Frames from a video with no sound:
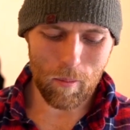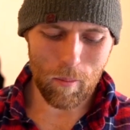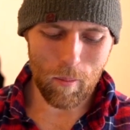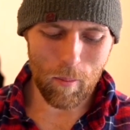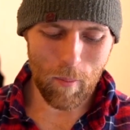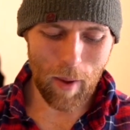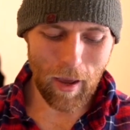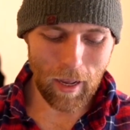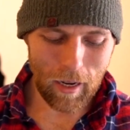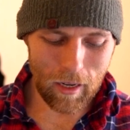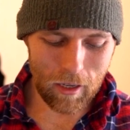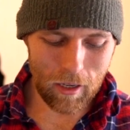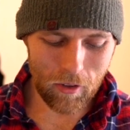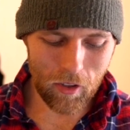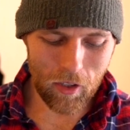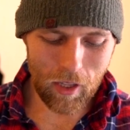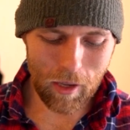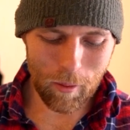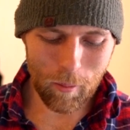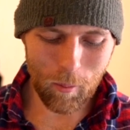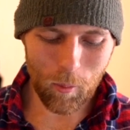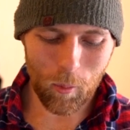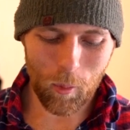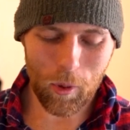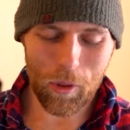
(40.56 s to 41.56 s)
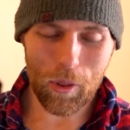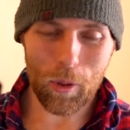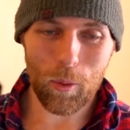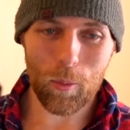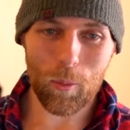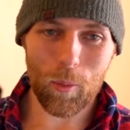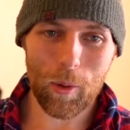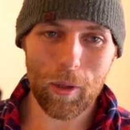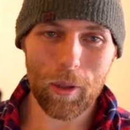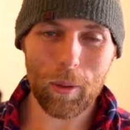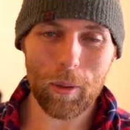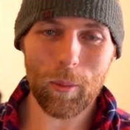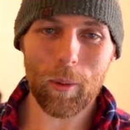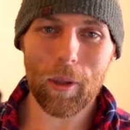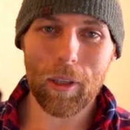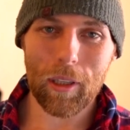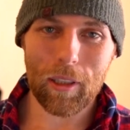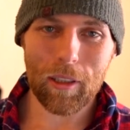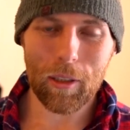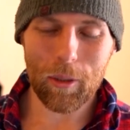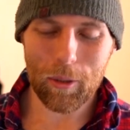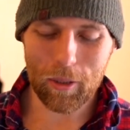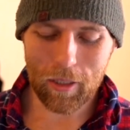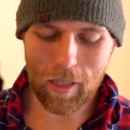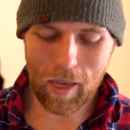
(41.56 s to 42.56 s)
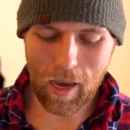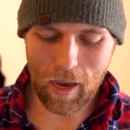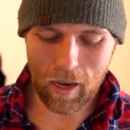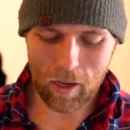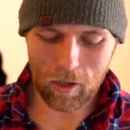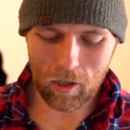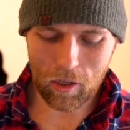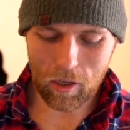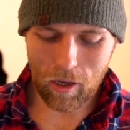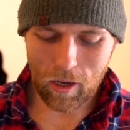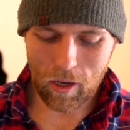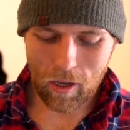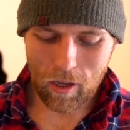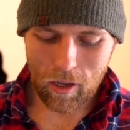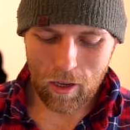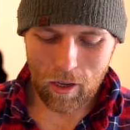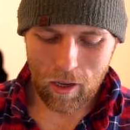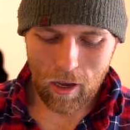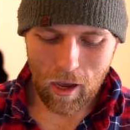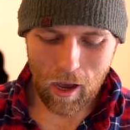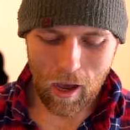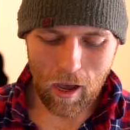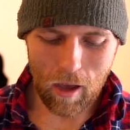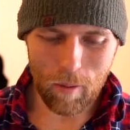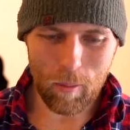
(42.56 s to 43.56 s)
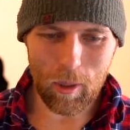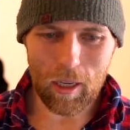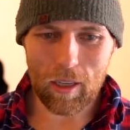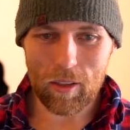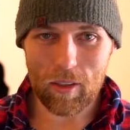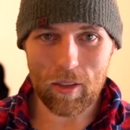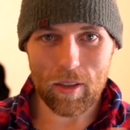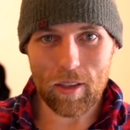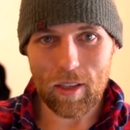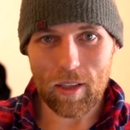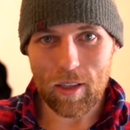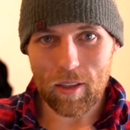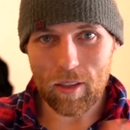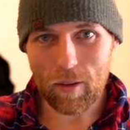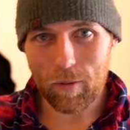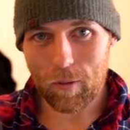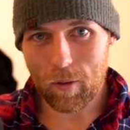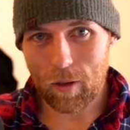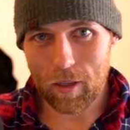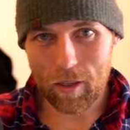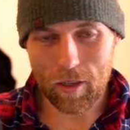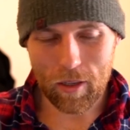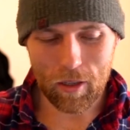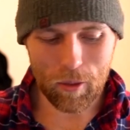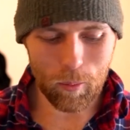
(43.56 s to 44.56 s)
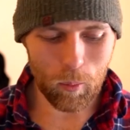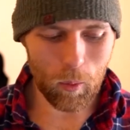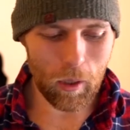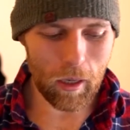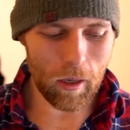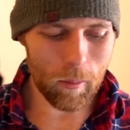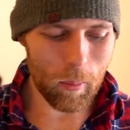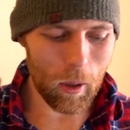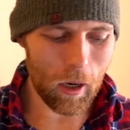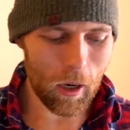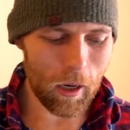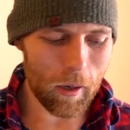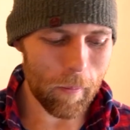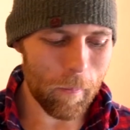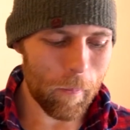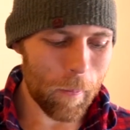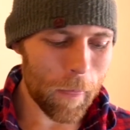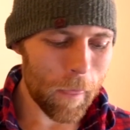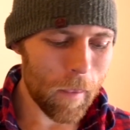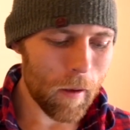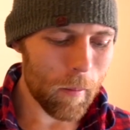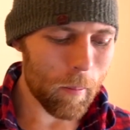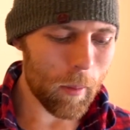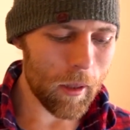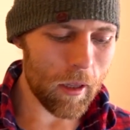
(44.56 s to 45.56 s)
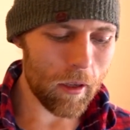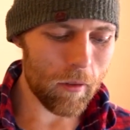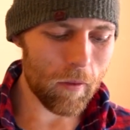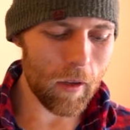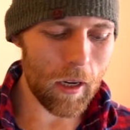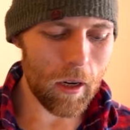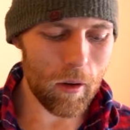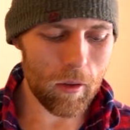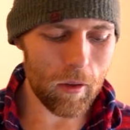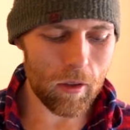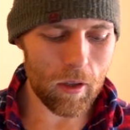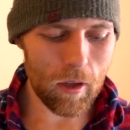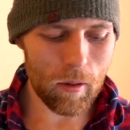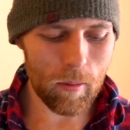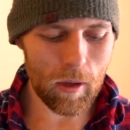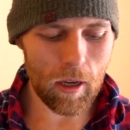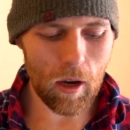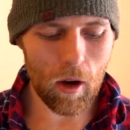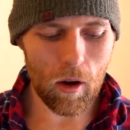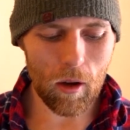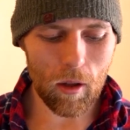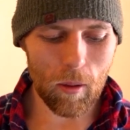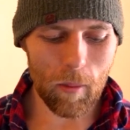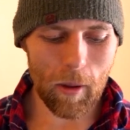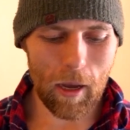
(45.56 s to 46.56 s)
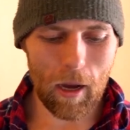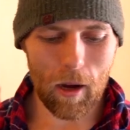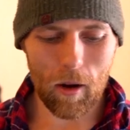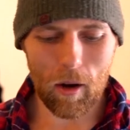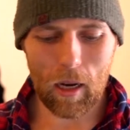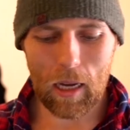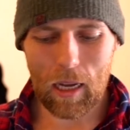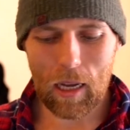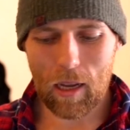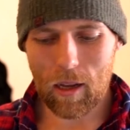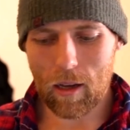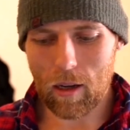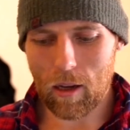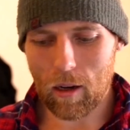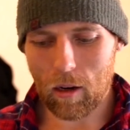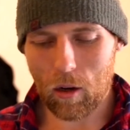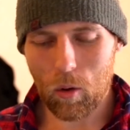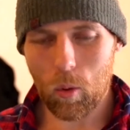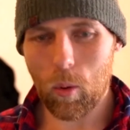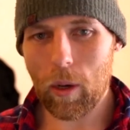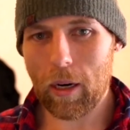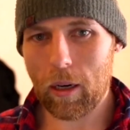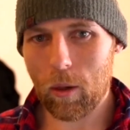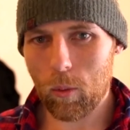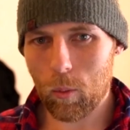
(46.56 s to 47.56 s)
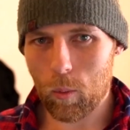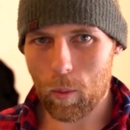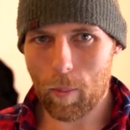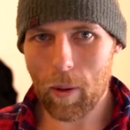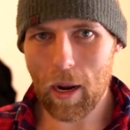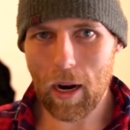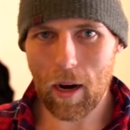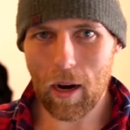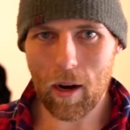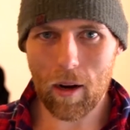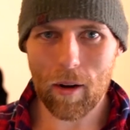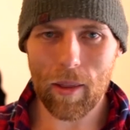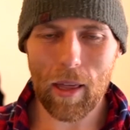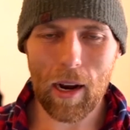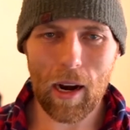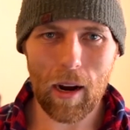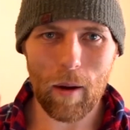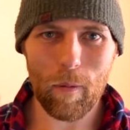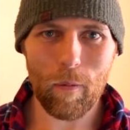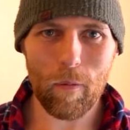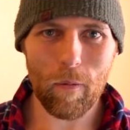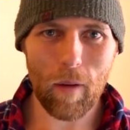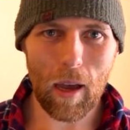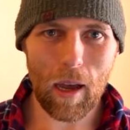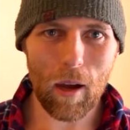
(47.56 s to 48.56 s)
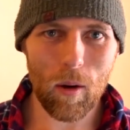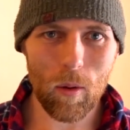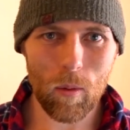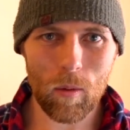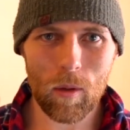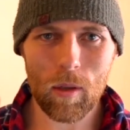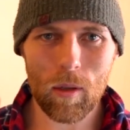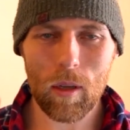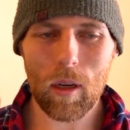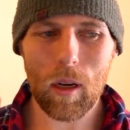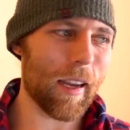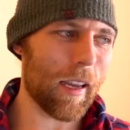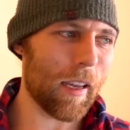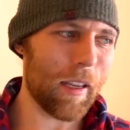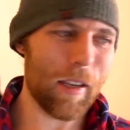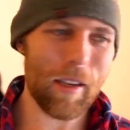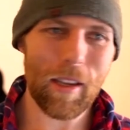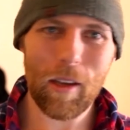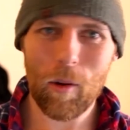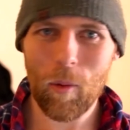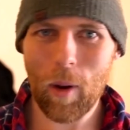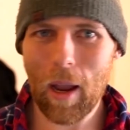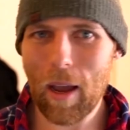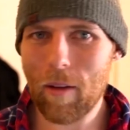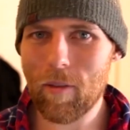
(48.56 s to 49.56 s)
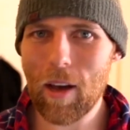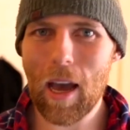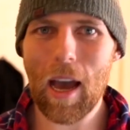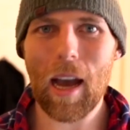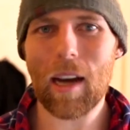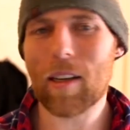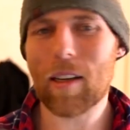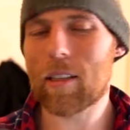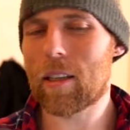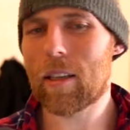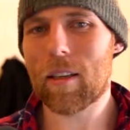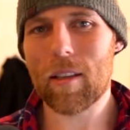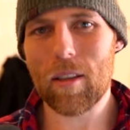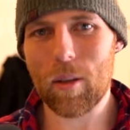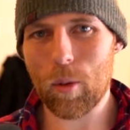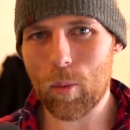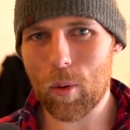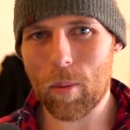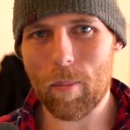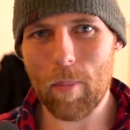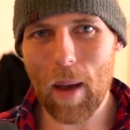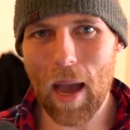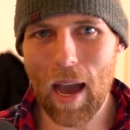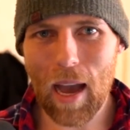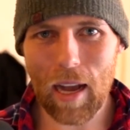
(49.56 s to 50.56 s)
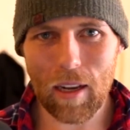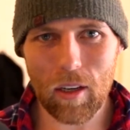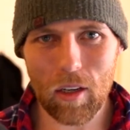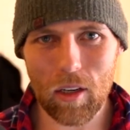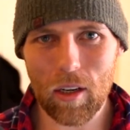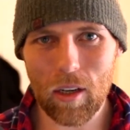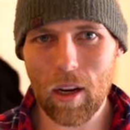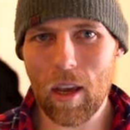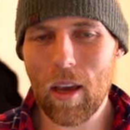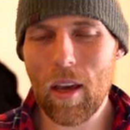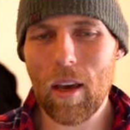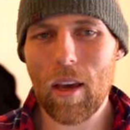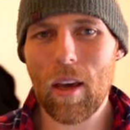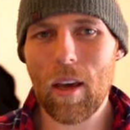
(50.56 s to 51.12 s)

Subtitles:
manage them when they're really close to the edge because it's easy for it to split apart. But this video is going to be all about a quick repair that I found. I don't have access to a patch,